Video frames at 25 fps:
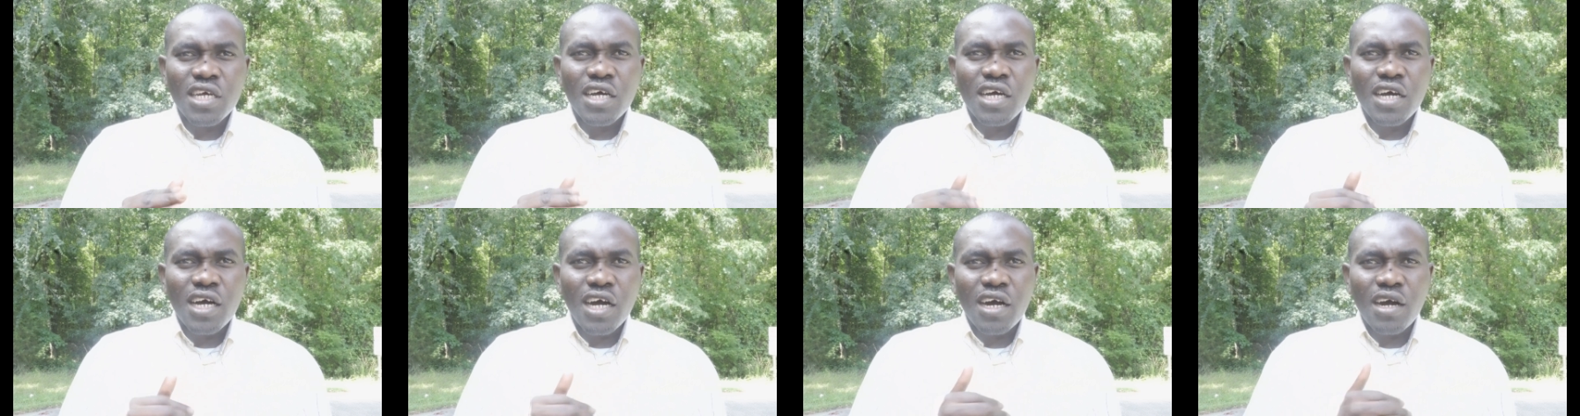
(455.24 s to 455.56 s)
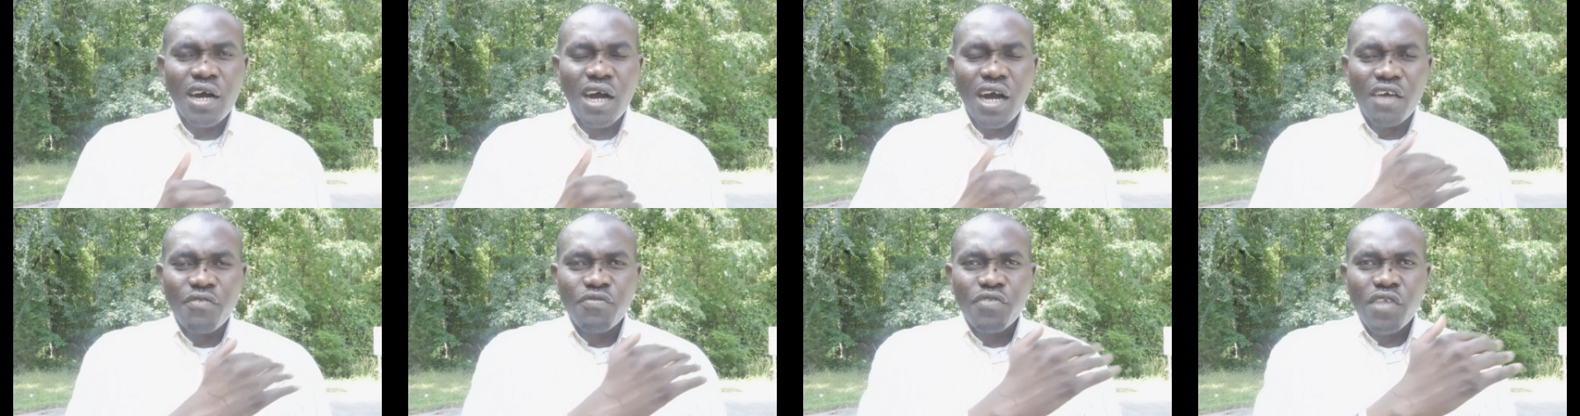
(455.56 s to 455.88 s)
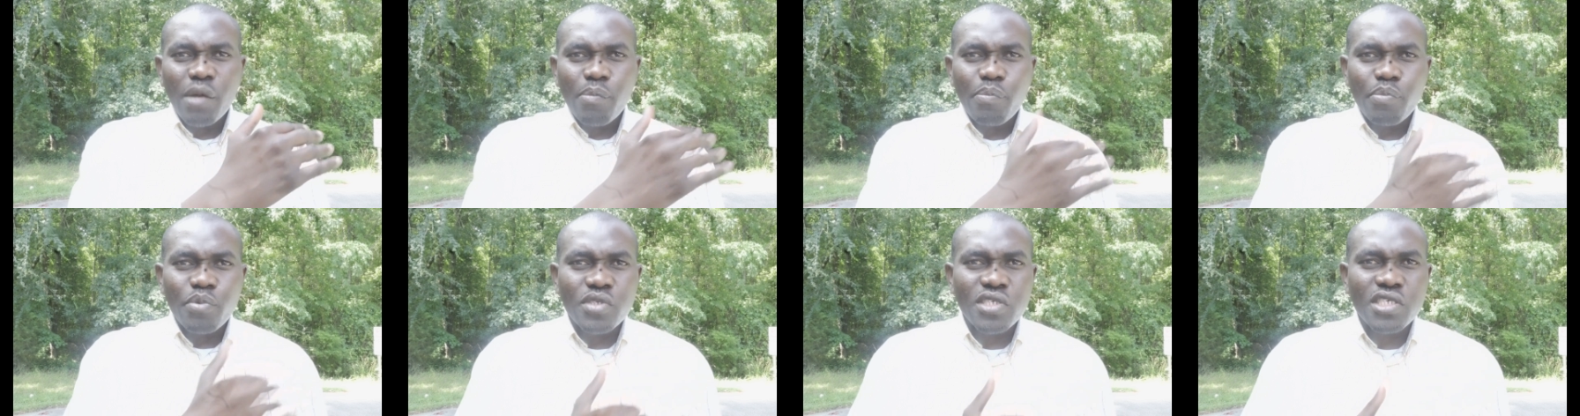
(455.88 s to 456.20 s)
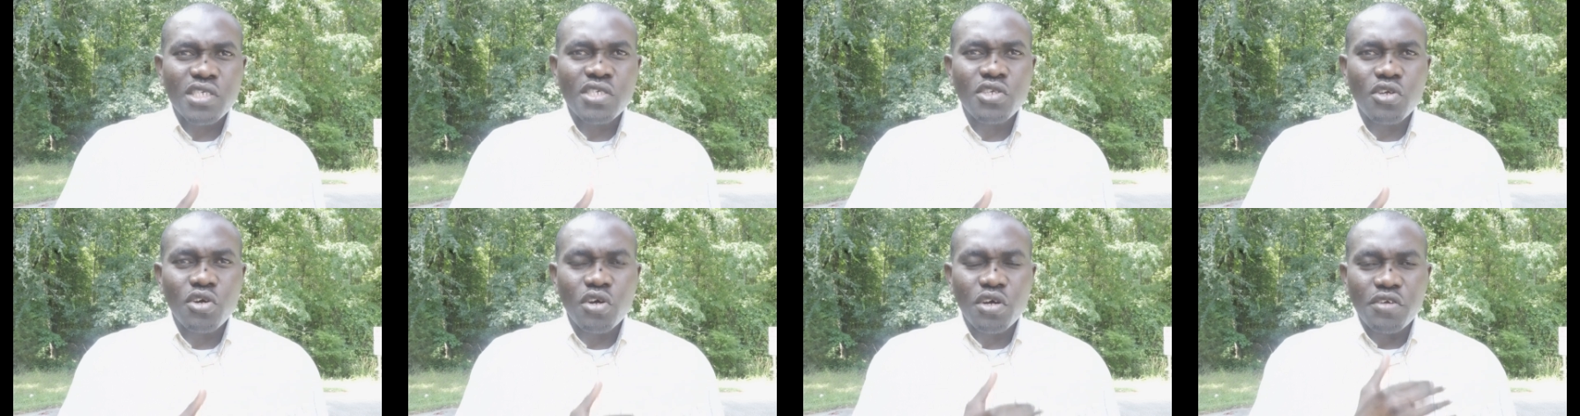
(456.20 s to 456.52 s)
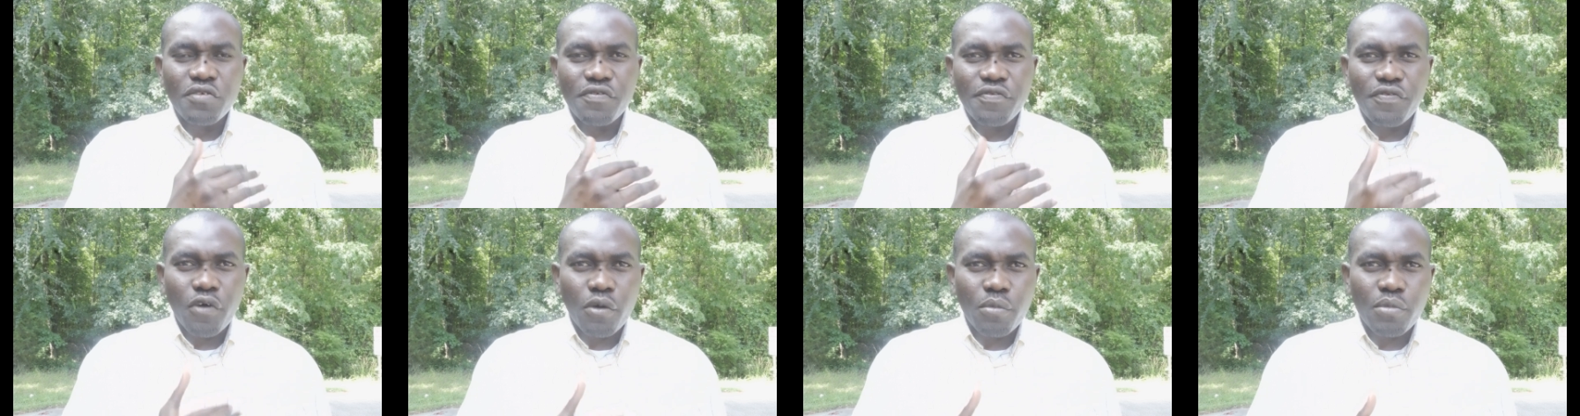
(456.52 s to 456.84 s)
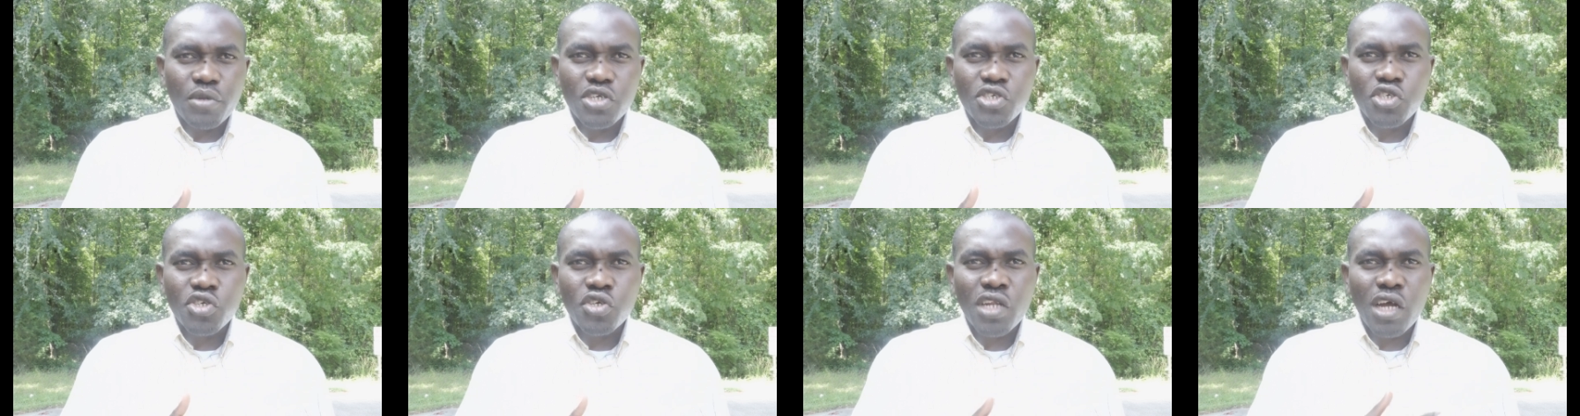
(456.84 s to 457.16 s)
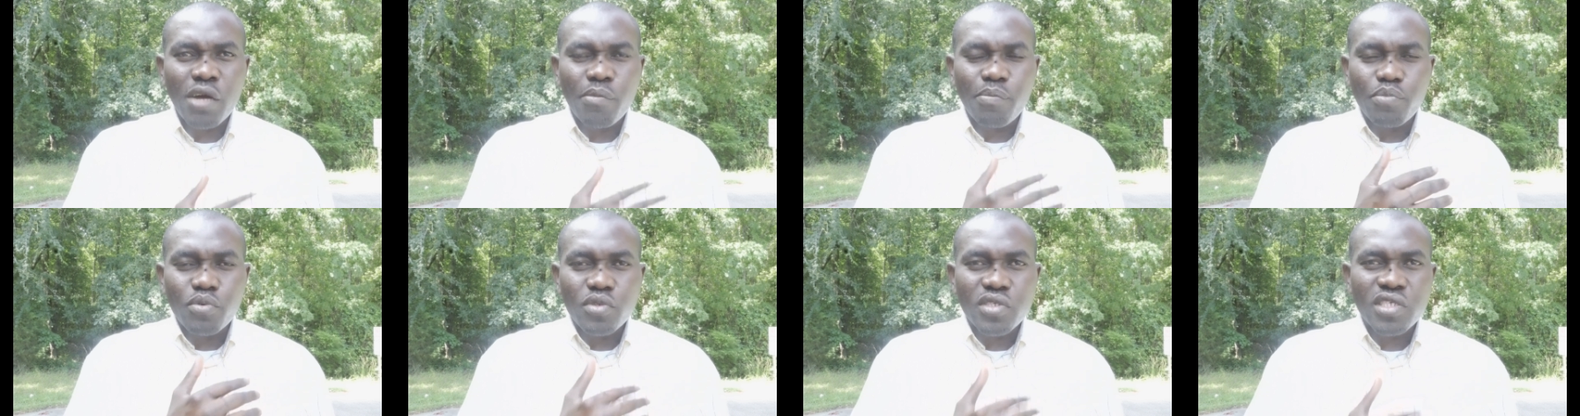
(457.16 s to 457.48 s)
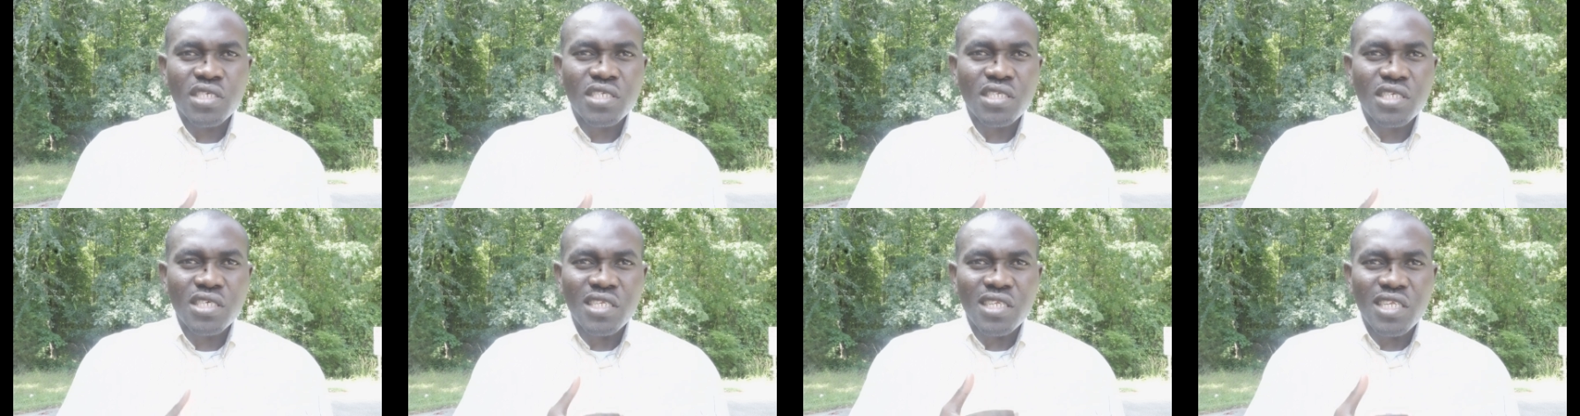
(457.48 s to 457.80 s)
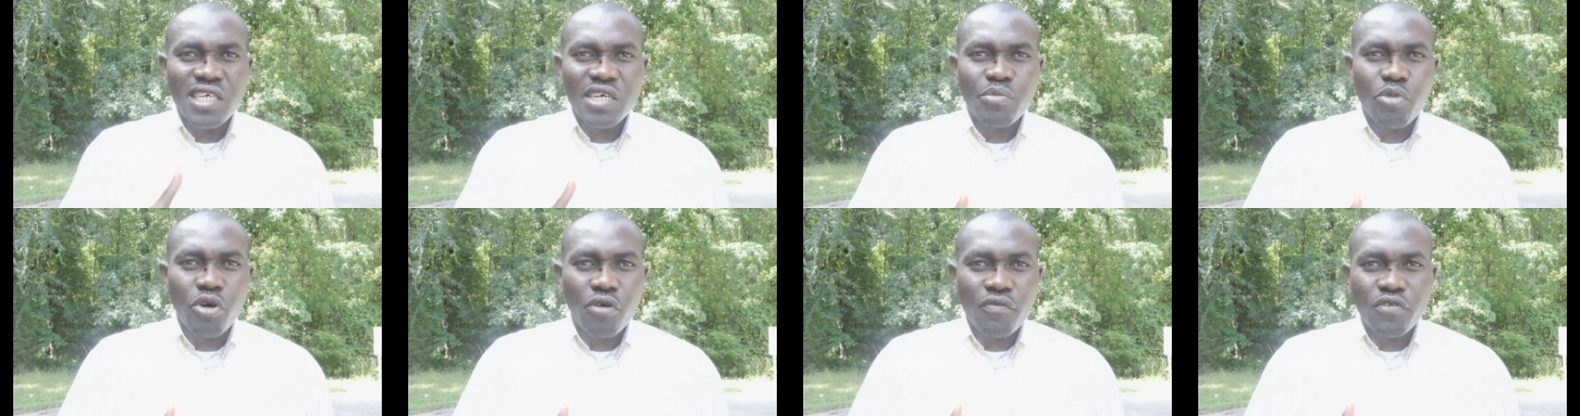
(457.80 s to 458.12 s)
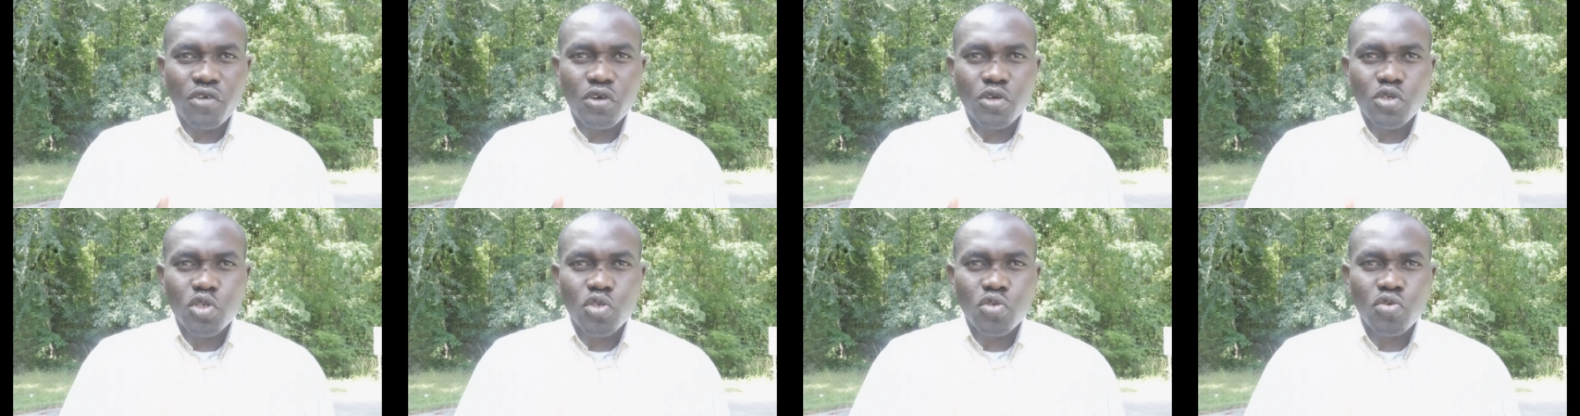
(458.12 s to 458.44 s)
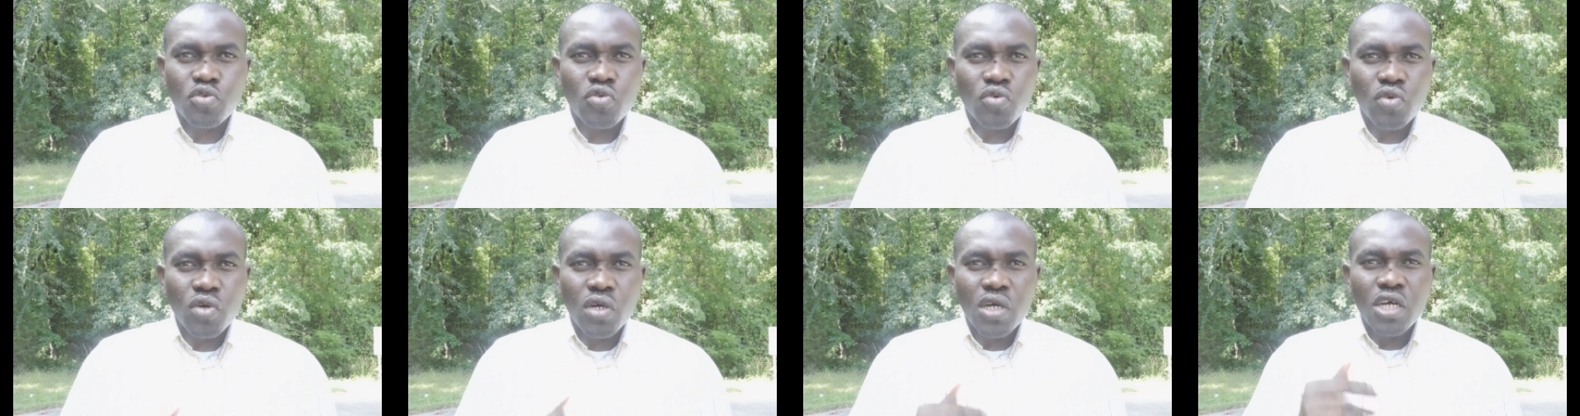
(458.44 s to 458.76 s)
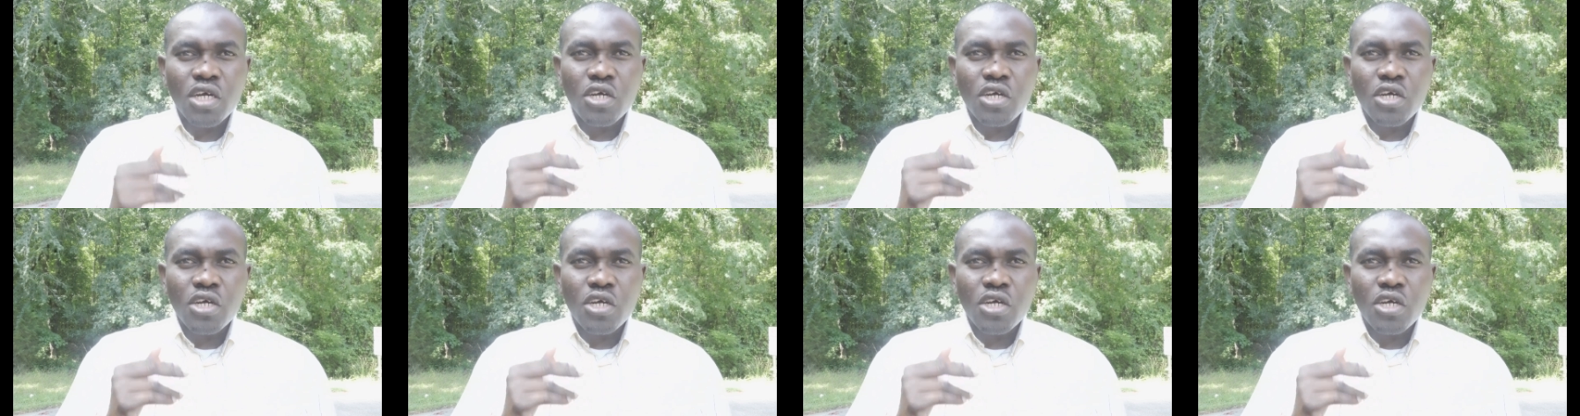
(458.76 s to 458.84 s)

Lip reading: after putting your information and putting the name of your school,